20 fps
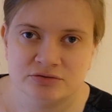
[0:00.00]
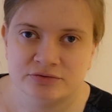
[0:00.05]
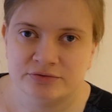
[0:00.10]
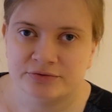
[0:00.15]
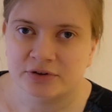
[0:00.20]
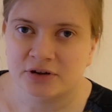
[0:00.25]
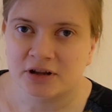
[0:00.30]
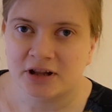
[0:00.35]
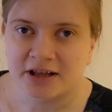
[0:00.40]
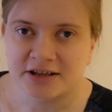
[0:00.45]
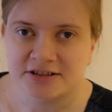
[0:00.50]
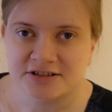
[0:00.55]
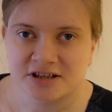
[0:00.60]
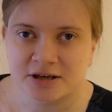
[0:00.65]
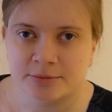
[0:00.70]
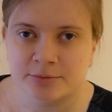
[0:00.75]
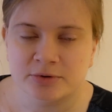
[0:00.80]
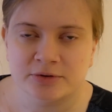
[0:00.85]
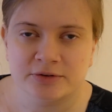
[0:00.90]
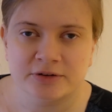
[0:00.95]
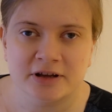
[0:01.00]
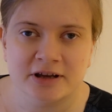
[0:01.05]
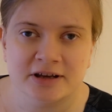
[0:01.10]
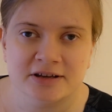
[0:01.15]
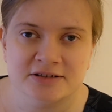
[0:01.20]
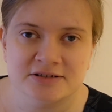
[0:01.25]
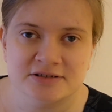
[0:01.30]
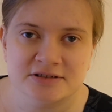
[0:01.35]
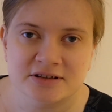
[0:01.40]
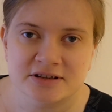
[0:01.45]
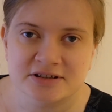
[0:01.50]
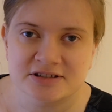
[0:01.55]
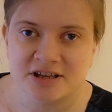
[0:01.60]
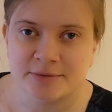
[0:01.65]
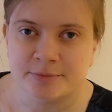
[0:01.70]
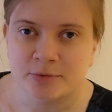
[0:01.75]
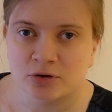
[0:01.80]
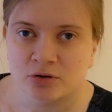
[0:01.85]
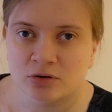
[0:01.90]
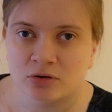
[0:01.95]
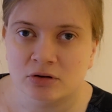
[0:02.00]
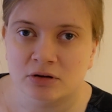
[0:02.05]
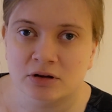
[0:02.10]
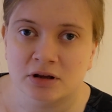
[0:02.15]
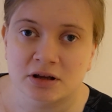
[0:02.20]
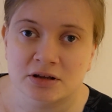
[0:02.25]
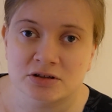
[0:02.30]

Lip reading: for the last couple of days as I'm on holiday,